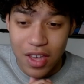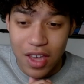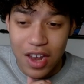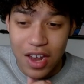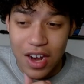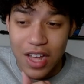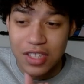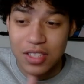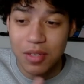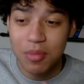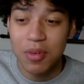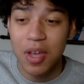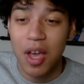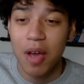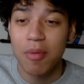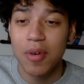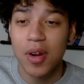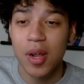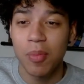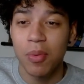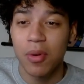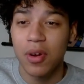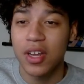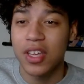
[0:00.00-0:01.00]
And as I'm coming
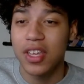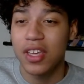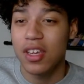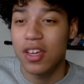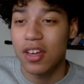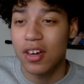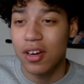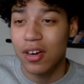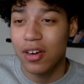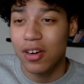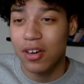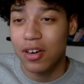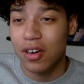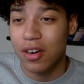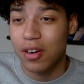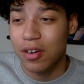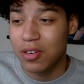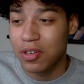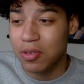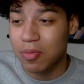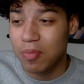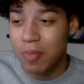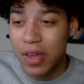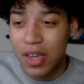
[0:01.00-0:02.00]
up on a year
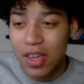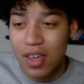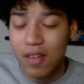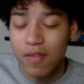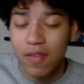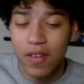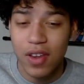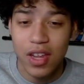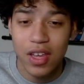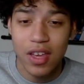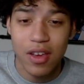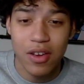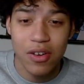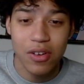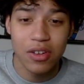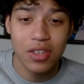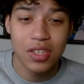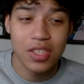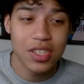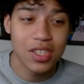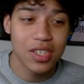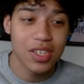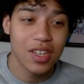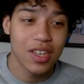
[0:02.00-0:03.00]
making
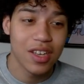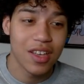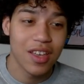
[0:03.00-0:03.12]
videos,